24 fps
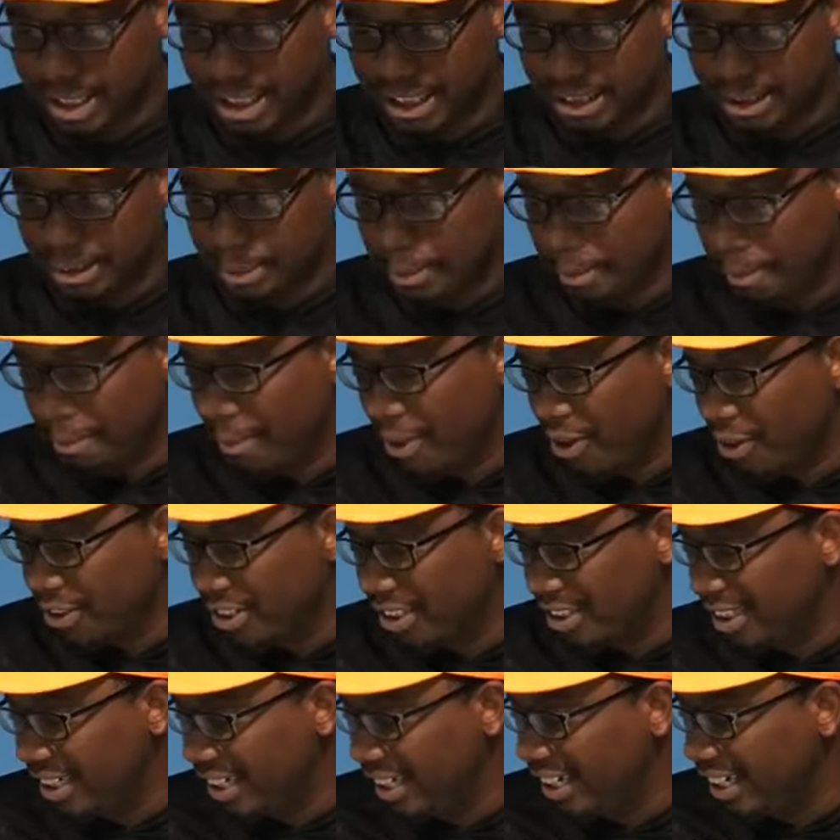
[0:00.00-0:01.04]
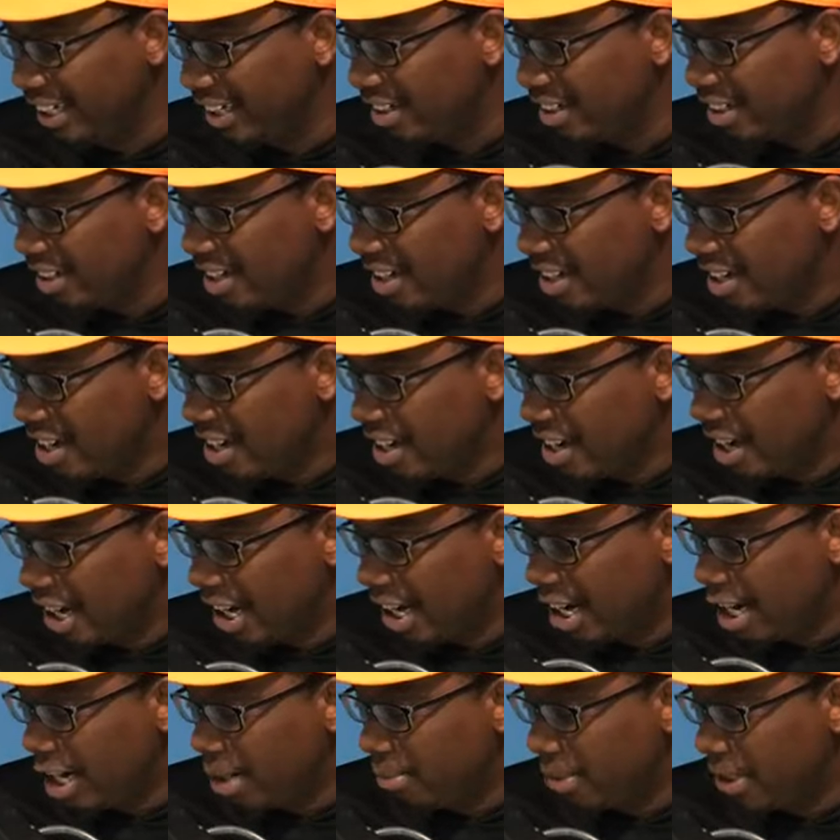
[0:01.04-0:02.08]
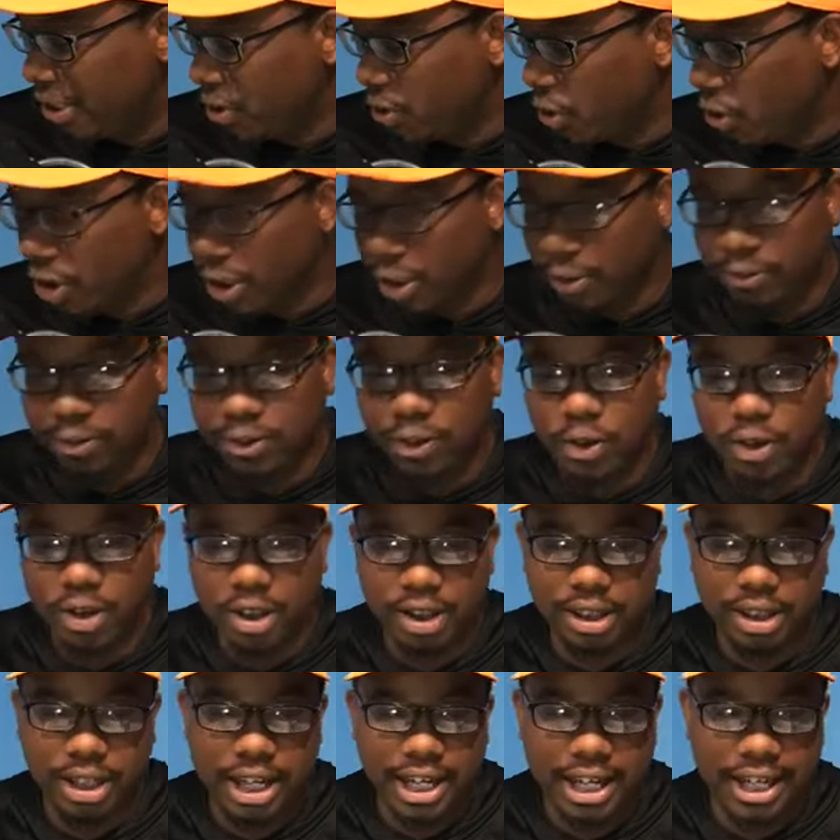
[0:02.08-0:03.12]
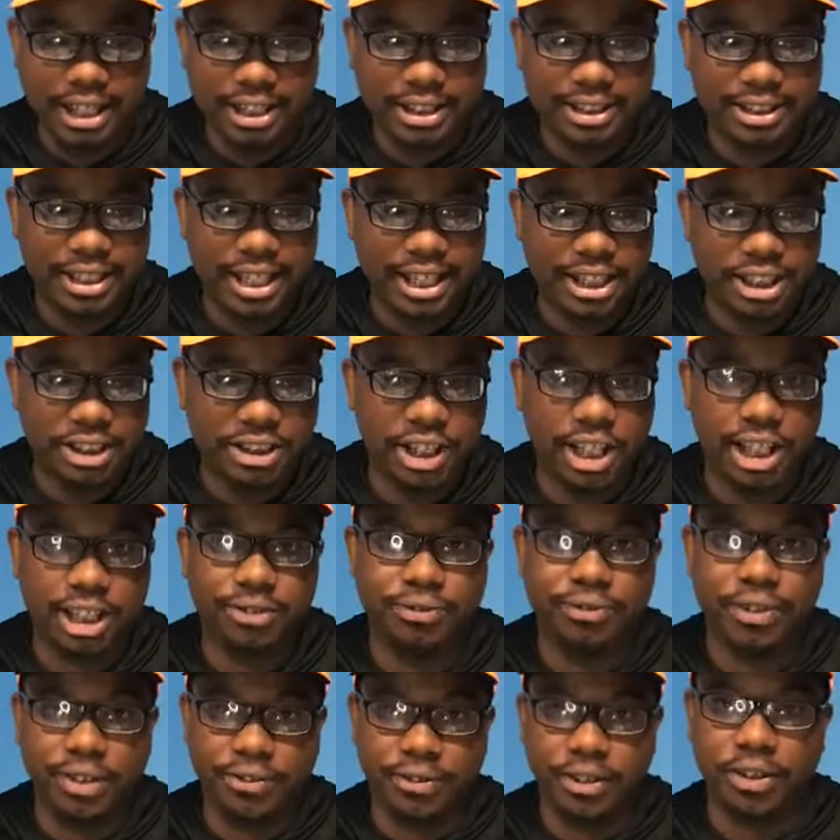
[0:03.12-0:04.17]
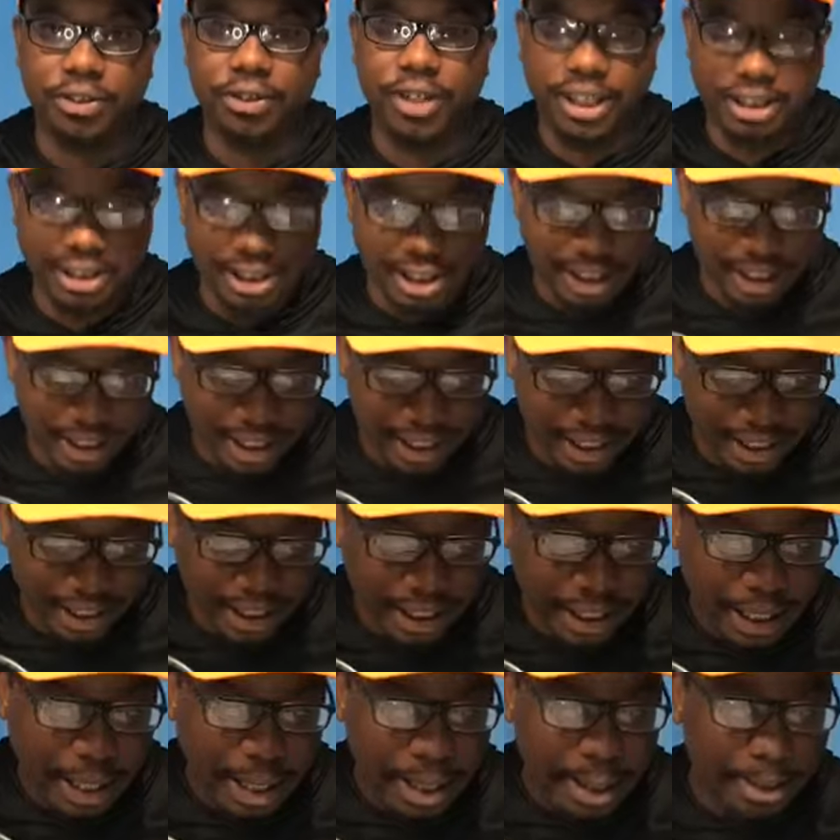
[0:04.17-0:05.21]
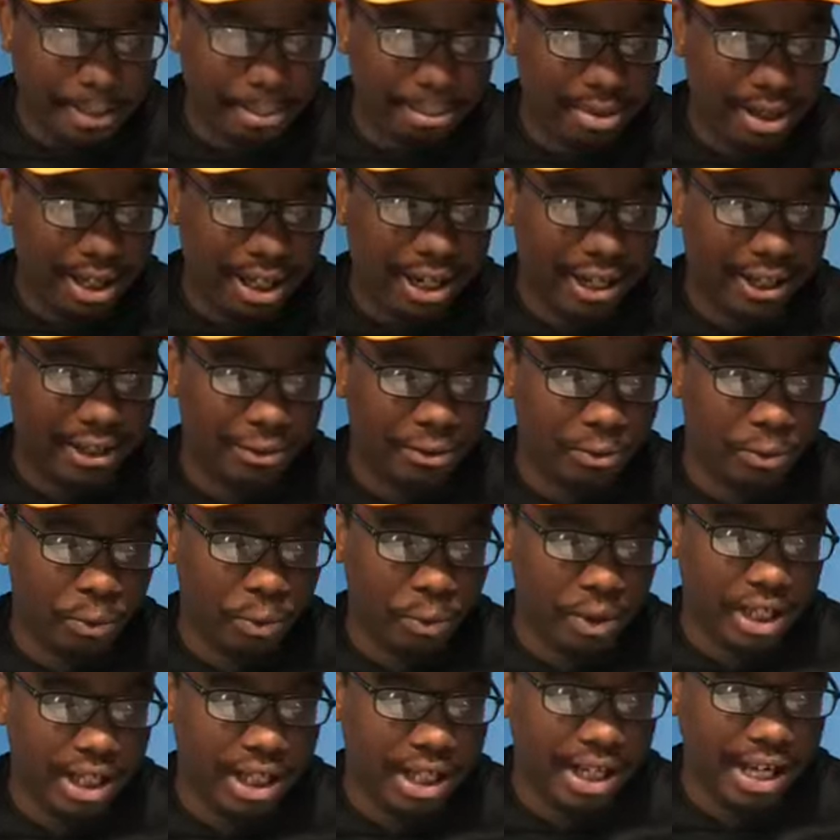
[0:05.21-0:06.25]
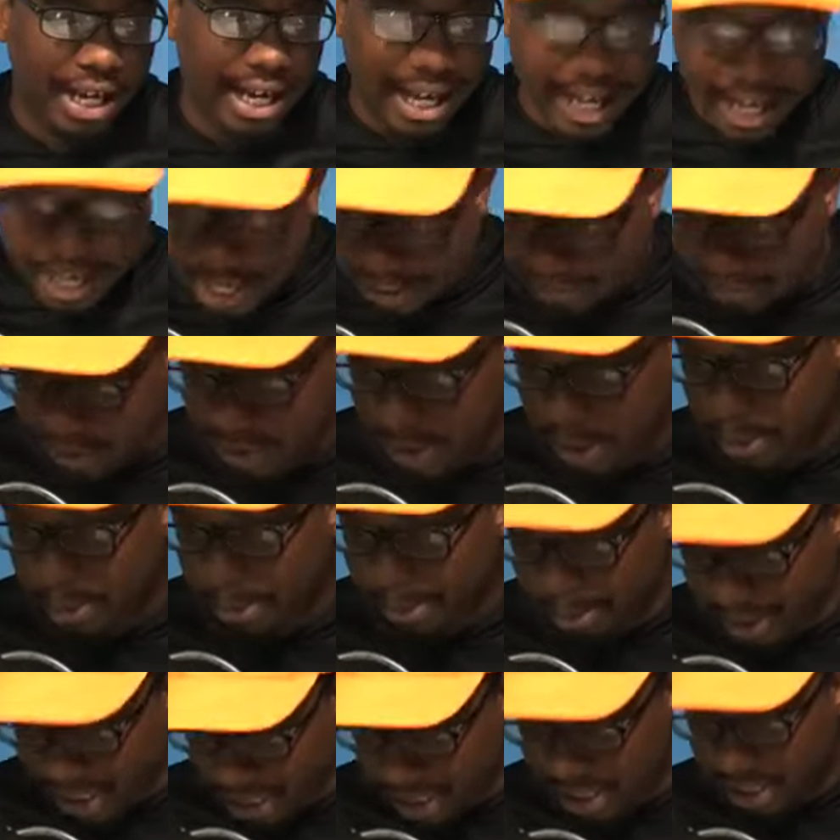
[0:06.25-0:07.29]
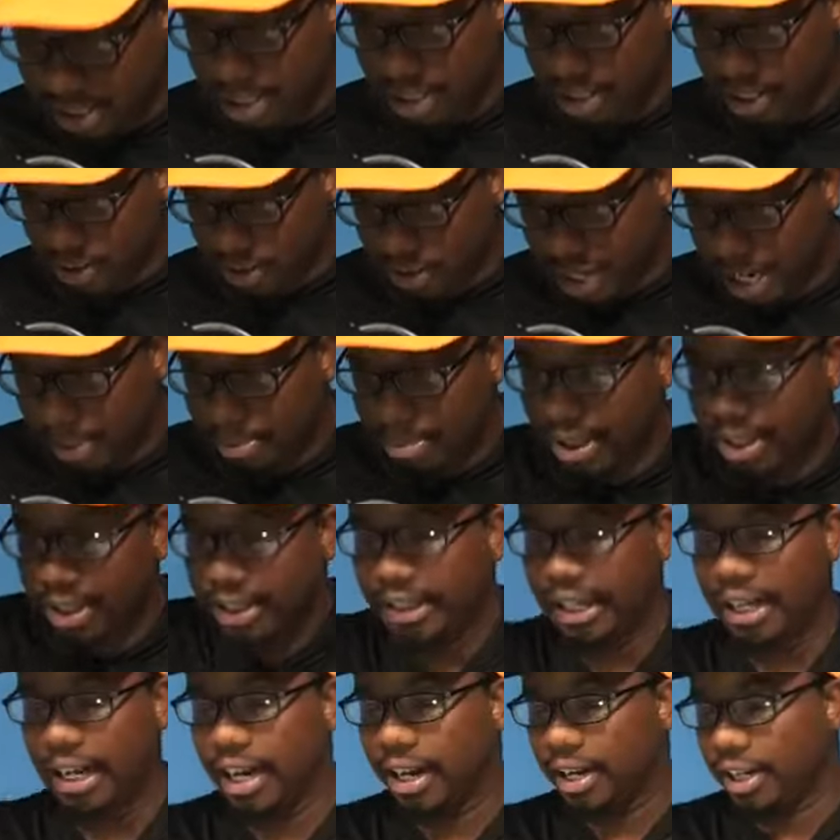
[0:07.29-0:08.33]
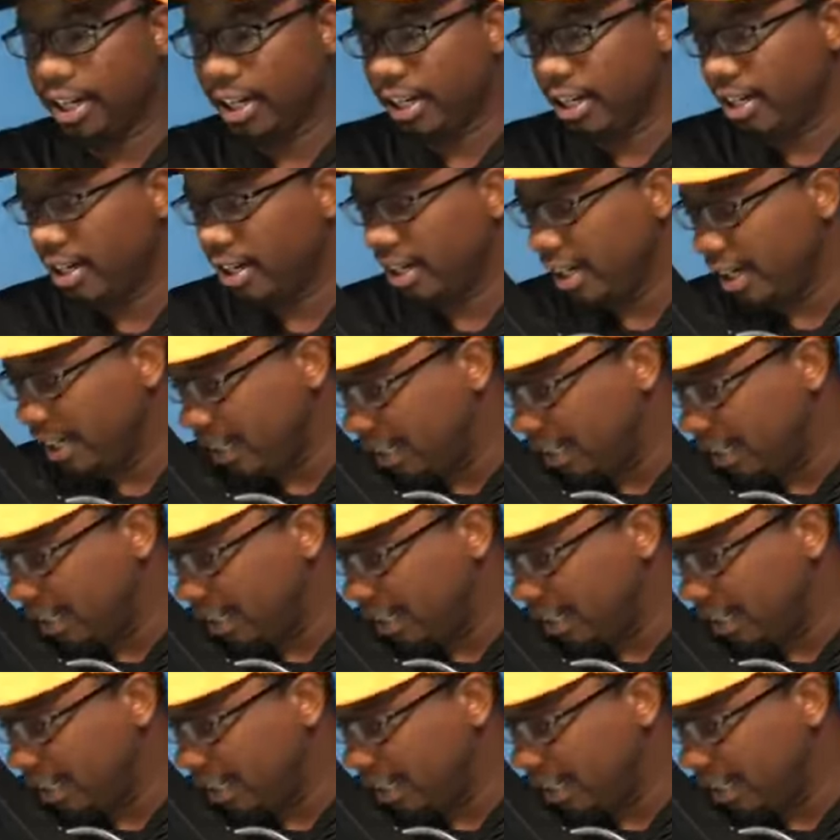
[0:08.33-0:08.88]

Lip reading: but it's mostly in northern Florida, like St. Johns River, Crescent Lake. But we have some big crappie down here